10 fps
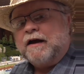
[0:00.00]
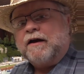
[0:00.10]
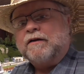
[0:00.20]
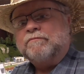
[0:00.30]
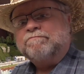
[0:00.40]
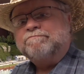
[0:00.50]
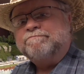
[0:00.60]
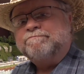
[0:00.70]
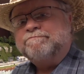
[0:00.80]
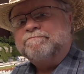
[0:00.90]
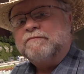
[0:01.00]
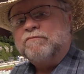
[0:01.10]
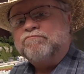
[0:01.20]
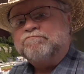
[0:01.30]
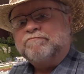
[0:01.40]
um,
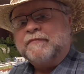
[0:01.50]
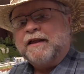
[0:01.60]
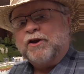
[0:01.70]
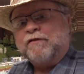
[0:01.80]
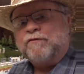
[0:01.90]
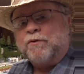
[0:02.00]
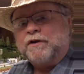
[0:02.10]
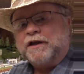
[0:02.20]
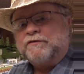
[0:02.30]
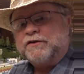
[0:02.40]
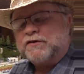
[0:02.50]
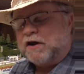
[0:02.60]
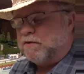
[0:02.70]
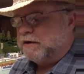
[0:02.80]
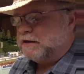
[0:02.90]
looking forward to get this
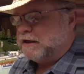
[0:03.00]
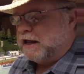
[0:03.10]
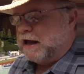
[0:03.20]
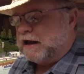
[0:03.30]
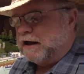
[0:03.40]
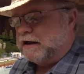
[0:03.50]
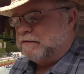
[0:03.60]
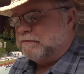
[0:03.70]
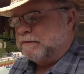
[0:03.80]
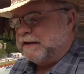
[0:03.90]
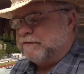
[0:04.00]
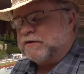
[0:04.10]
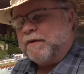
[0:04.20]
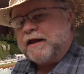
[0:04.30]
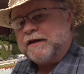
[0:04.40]
going. Um, if
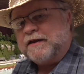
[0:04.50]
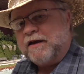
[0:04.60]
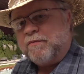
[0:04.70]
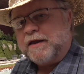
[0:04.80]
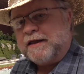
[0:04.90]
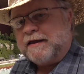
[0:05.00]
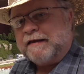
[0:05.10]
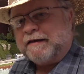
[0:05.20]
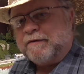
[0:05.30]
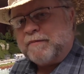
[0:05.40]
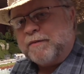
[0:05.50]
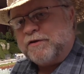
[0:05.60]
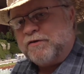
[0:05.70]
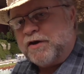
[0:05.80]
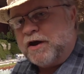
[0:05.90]
somebody could tell me, uh,
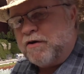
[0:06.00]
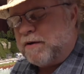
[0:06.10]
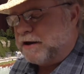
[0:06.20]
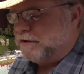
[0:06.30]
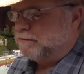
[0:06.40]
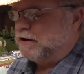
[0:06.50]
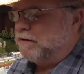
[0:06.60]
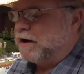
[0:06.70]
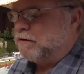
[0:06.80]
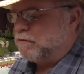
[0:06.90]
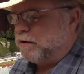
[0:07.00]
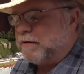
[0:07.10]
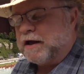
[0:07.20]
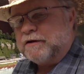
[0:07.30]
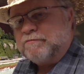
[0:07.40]
maybe you know, I don't know. I don't know where
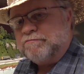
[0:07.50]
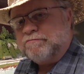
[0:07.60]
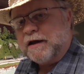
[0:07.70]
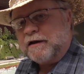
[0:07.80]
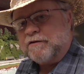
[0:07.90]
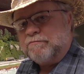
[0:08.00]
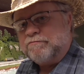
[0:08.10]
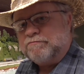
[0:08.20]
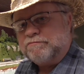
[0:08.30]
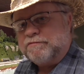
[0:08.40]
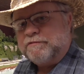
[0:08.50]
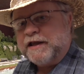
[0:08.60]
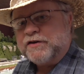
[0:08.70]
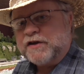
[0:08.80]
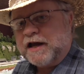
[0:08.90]
my, my
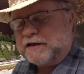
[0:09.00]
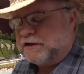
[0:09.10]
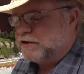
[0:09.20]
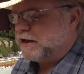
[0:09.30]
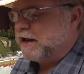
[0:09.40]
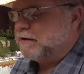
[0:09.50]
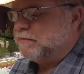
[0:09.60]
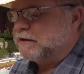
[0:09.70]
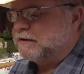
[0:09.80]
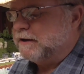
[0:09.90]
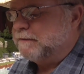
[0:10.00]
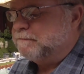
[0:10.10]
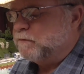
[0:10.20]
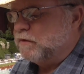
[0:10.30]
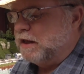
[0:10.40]
kids got this at, but um,